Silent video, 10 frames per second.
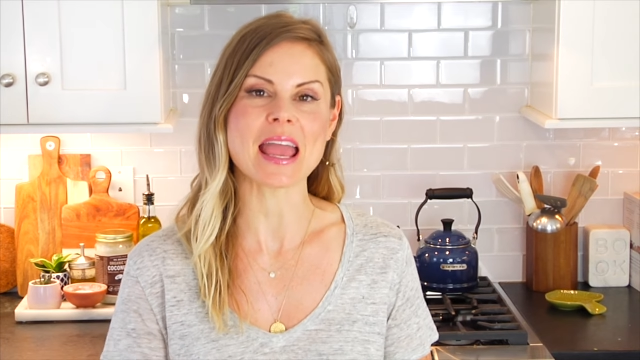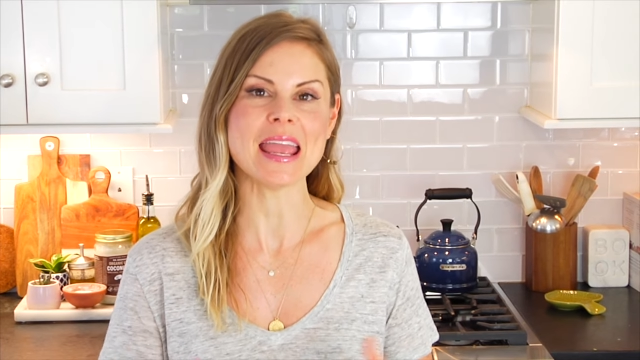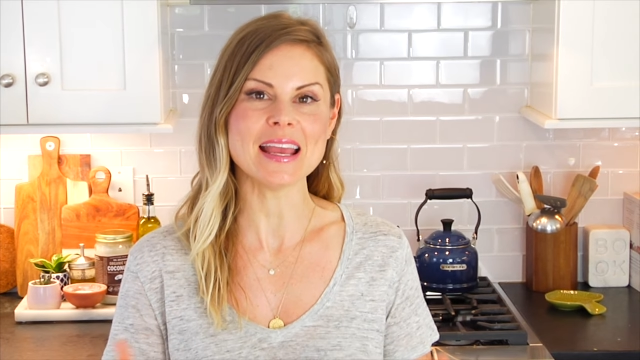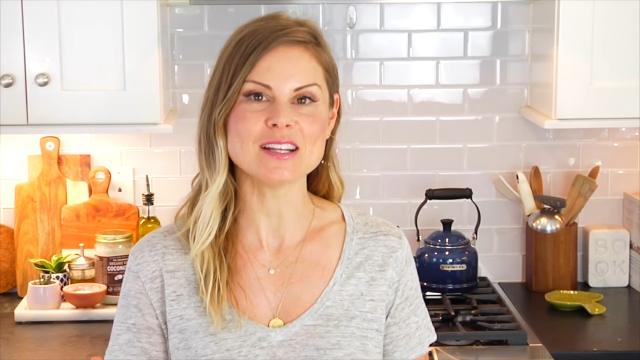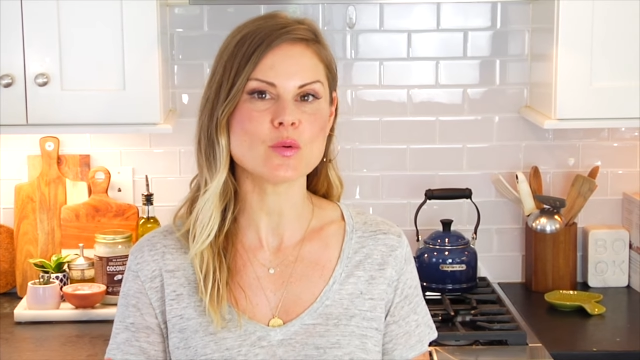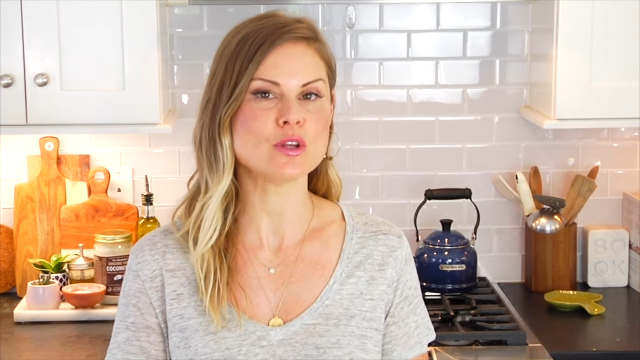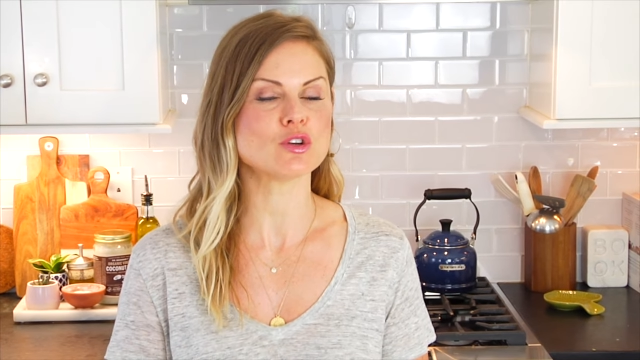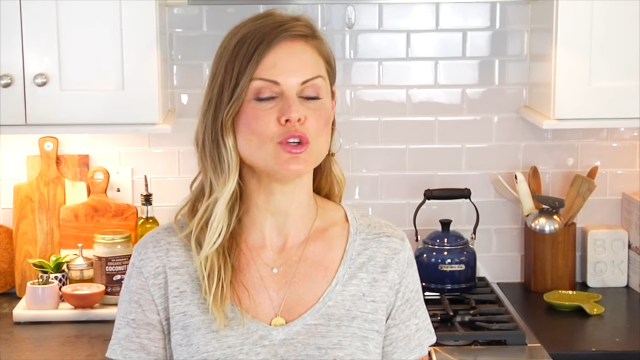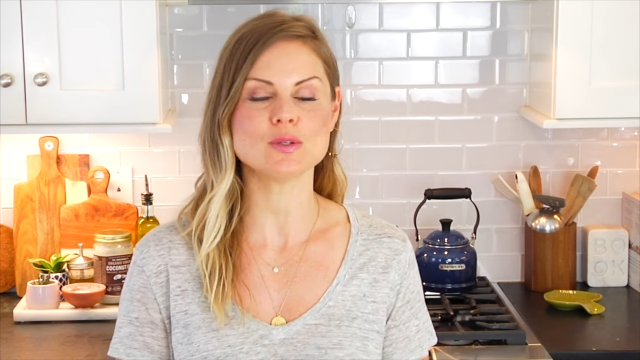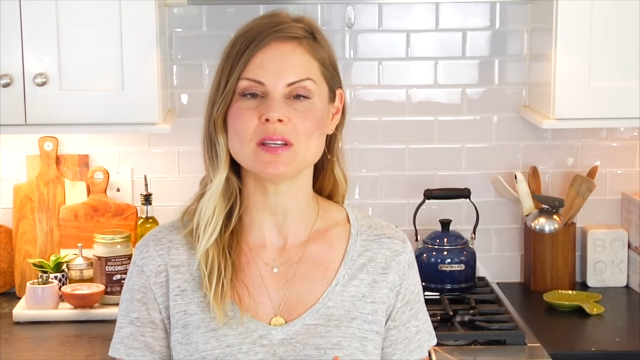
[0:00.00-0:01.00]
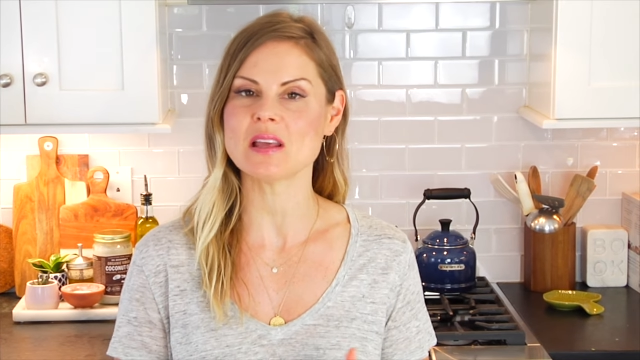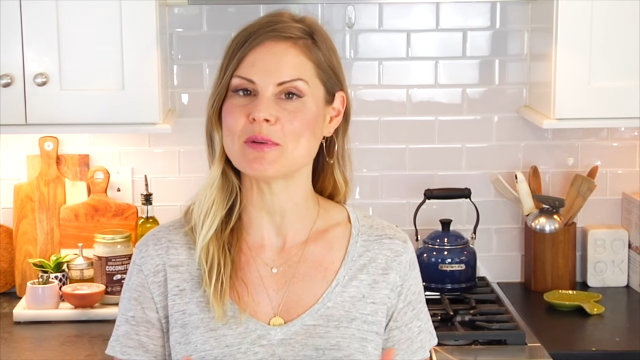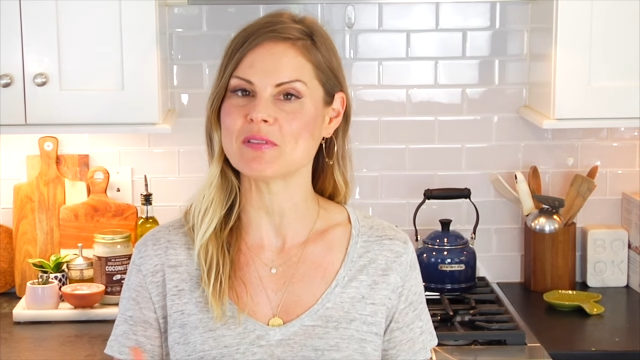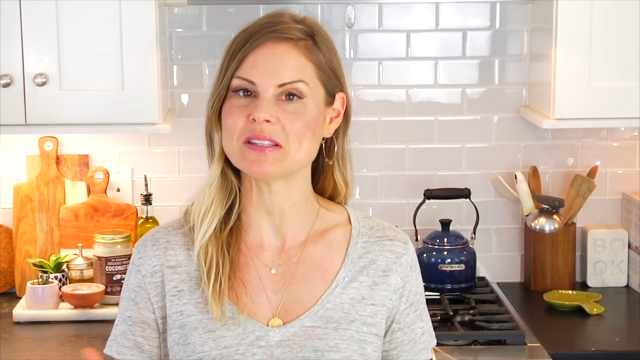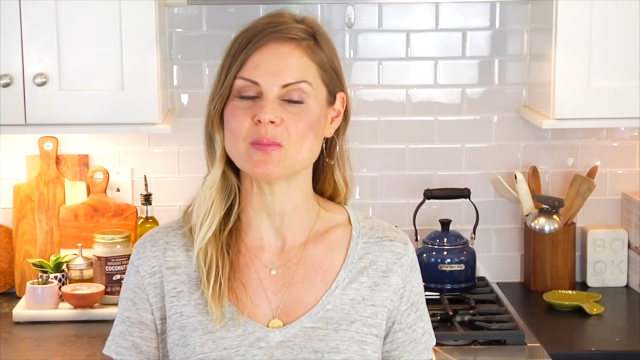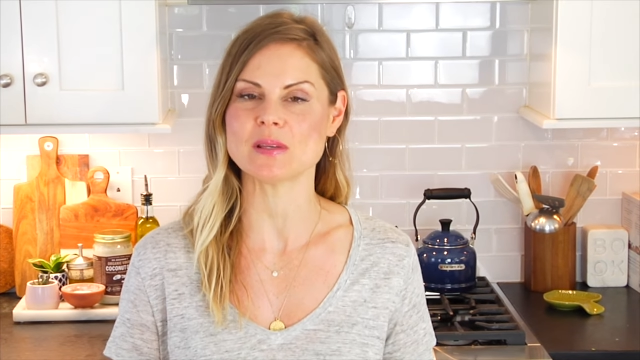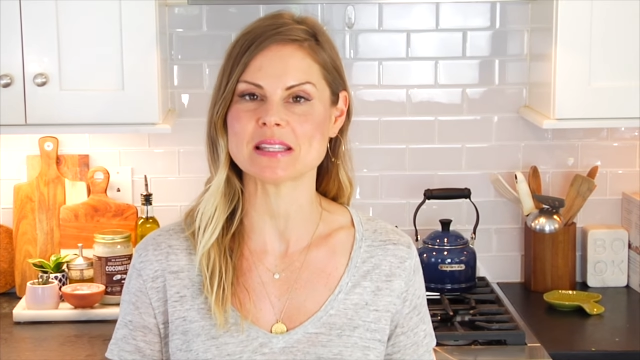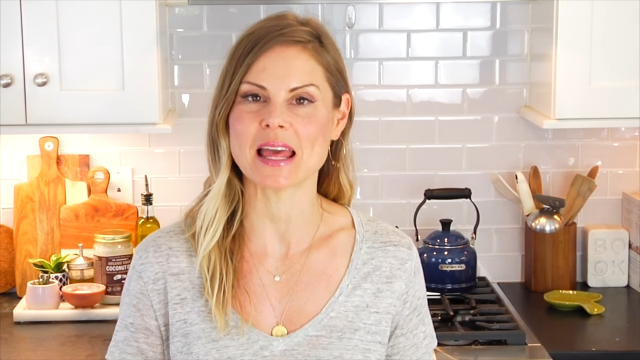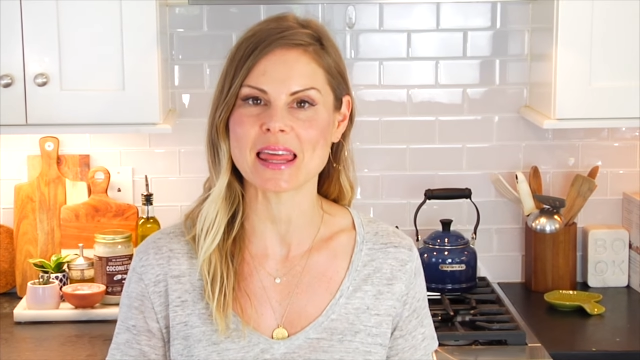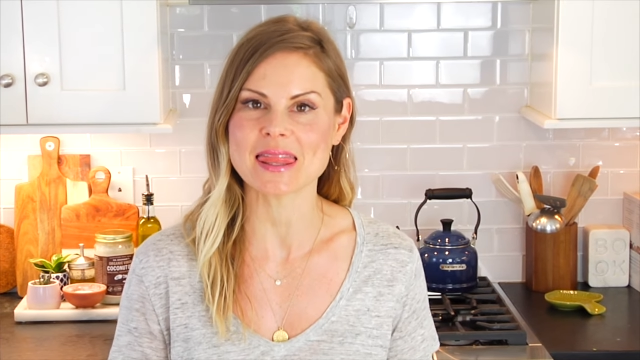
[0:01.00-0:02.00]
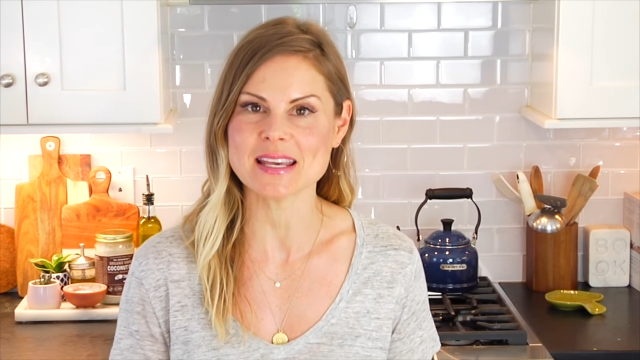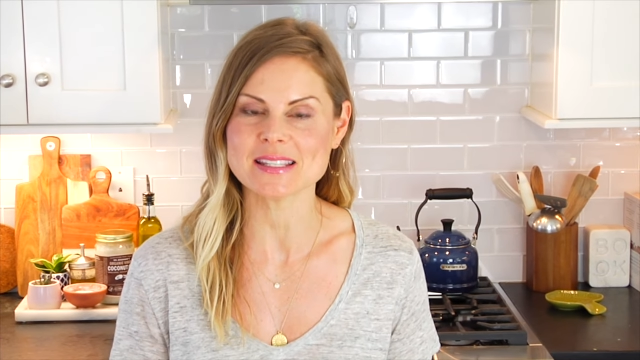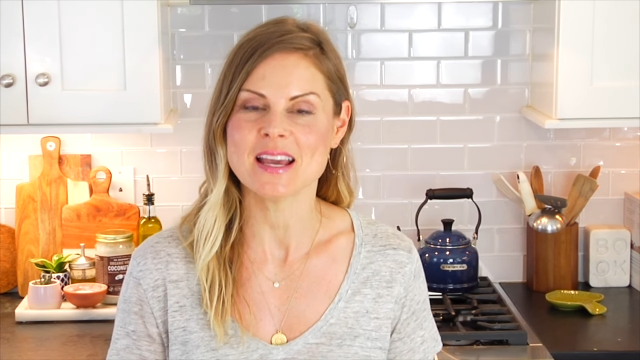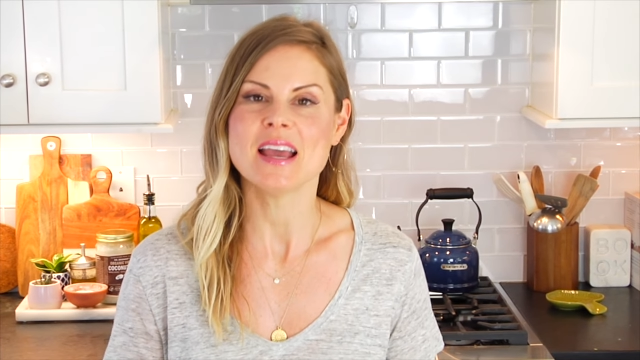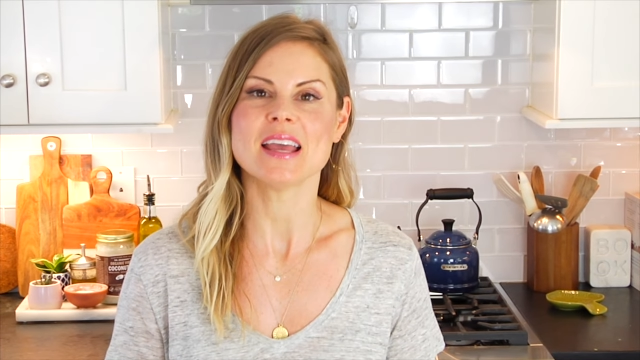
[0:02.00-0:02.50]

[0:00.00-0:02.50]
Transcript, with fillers: and when you're using them in recipes like this,